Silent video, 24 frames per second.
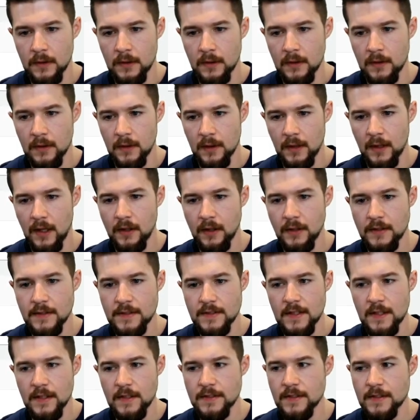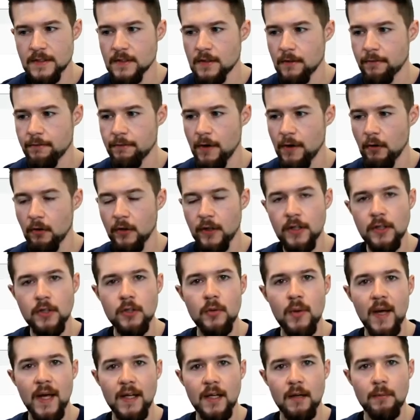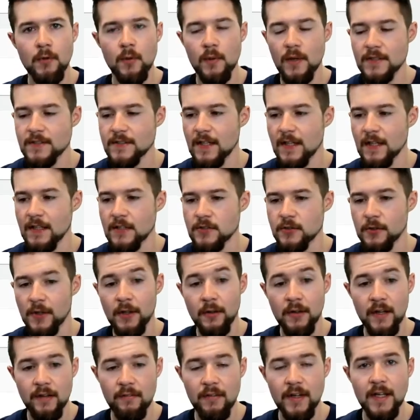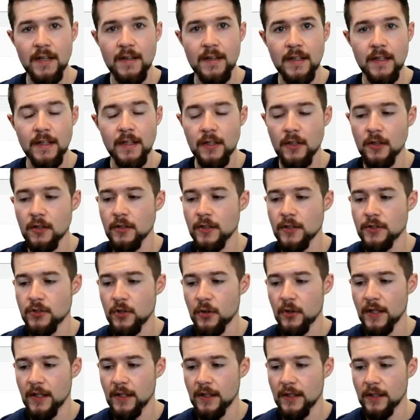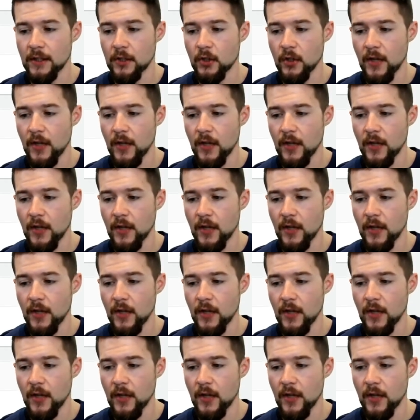And now you can see this is a fairly new AWS tenant, so I don't have anything here. Let's go ahead and click Create